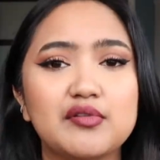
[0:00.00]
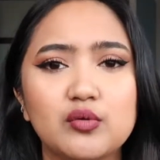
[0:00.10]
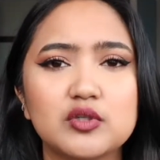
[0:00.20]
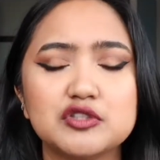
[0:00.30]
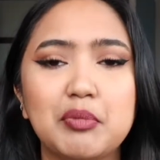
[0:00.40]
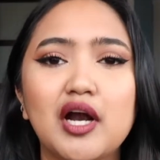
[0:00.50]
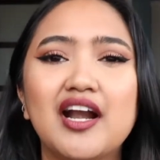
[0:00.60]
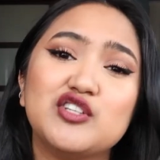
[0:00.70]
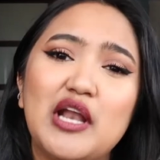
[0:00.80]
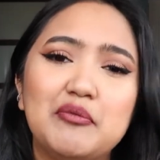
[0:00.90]
was the worst
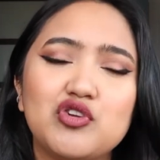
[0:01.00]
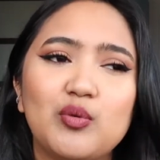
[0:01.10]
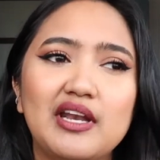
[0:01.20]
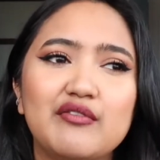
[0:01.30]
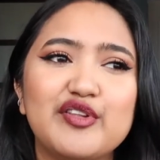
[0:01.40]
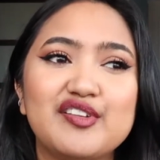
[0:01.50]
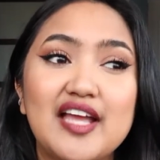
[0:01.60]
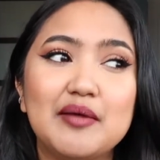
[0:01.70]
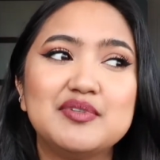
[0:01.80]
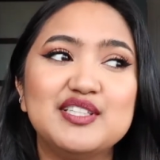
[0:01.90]
part. So now I'm just waiting for the
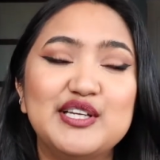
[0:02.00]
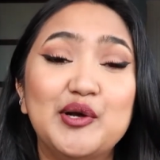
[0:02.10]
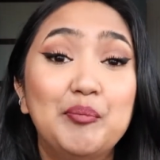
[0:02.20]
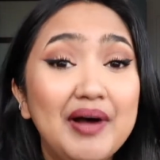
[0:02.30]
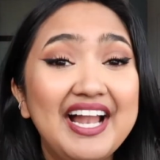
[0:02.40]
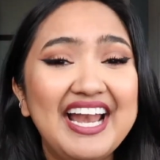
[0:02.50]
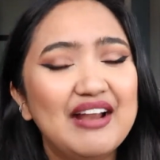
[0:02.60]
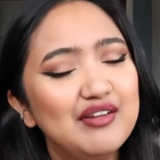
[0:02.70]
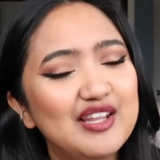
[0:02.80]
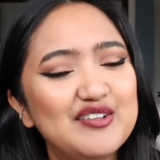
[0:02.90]
scabs to heal, but
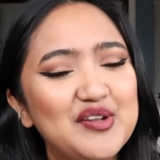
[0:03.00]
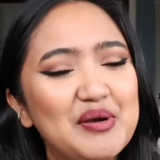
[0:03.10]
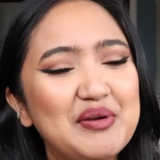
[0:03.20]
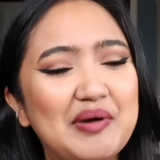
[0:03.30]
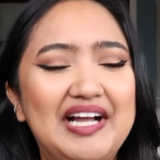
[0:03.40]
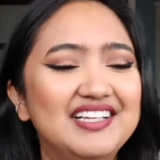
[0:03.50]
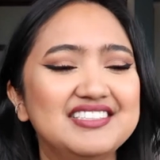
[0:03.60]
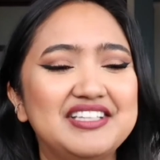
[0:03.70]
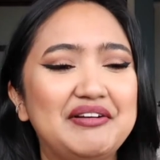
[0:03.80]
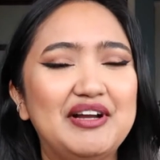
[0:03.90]
everything's going well.
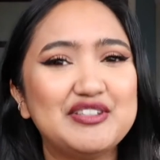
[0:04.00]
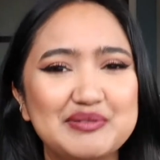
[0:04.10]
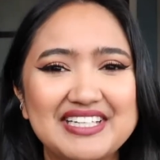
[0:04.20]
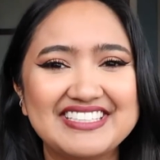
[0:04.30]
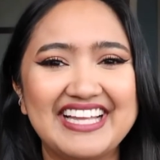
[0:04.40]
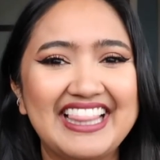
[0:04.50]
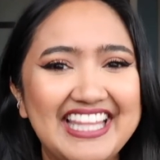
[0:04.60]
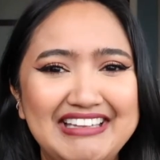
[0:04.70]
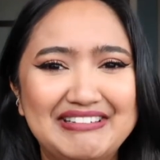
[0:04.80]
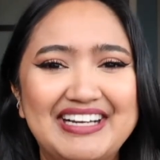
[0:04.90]
So I just want to say
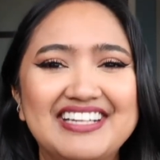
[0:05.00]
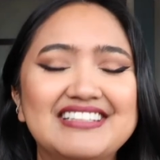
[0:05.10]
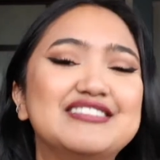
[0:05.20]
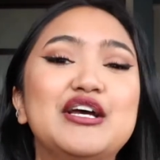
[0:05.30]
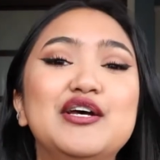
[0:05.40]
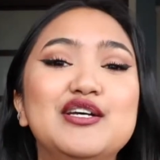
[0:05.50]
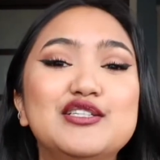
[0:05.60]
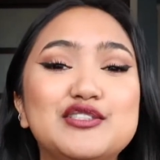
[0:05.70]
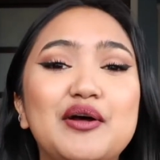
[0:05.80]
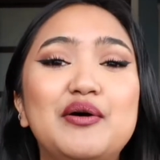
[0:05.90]
thank you guys
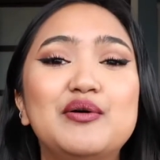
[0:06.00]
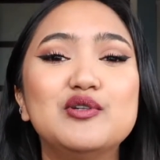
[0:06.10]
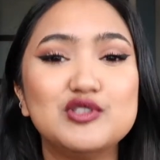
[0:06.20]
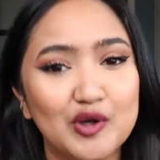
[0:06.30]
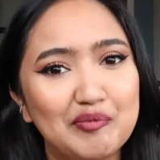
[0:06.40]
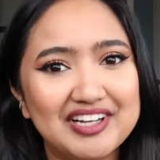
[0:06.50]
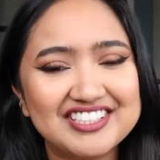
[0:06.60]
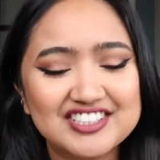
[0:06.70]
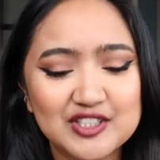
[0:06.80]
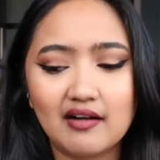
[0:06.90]
so
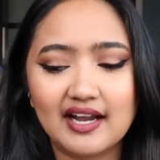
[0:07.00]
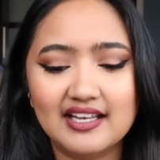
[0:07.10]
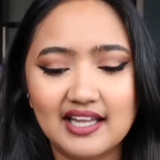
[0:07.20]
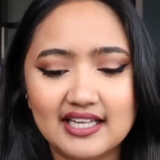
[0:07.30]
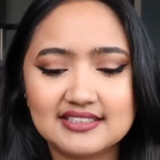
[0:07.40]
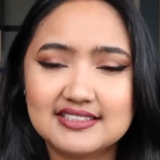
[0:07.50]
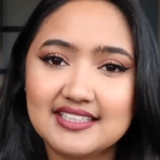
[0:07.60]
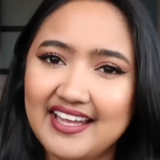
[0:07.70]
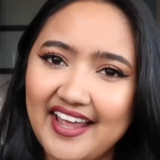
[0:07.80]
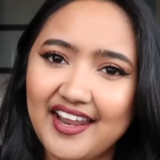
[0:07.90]
much. All right, let's
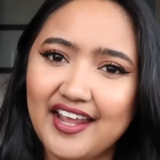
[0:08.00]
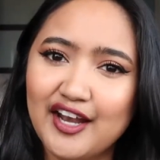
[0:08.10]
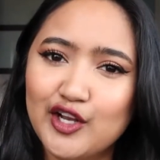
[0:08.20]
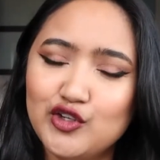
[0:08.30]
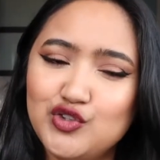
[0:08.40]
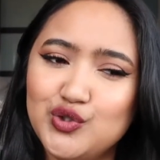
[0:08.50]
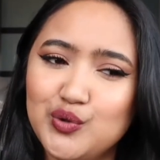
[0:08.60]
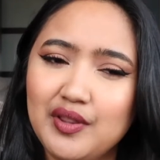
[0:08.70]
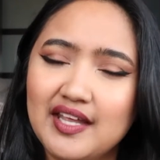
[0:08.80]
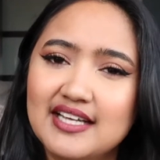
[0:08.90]
get
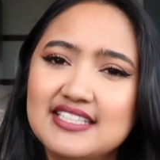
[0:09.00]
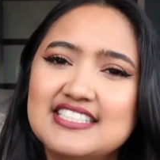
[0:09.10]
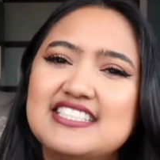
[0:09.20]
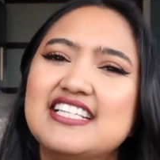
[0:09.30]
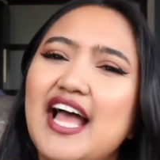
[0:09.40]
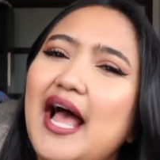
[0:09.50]
into this